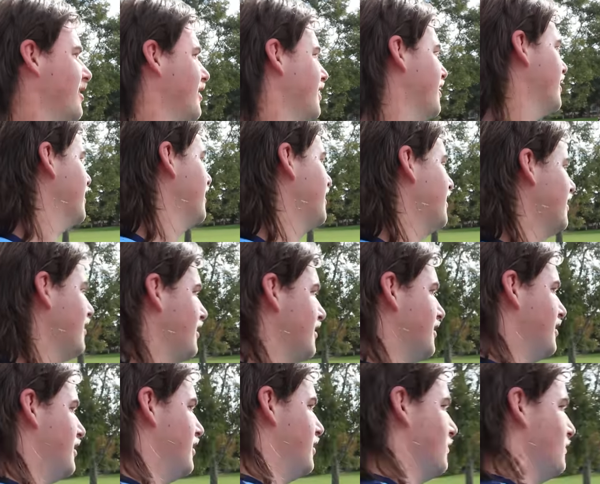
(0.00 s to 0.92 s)
They're everywhere,
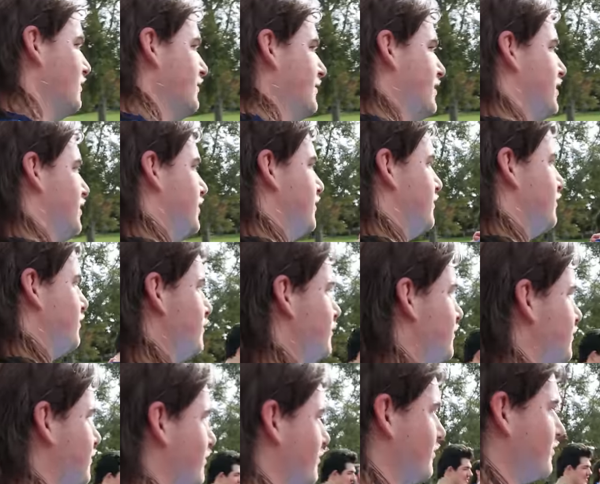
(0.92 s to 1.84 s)
taking kick-ins,
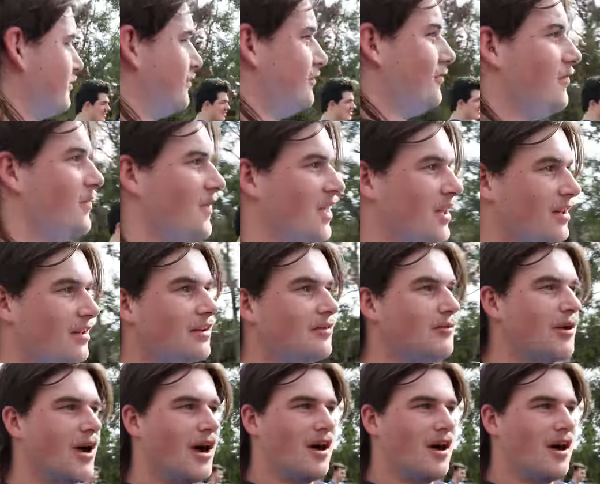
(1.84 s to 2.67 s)
kicking sags.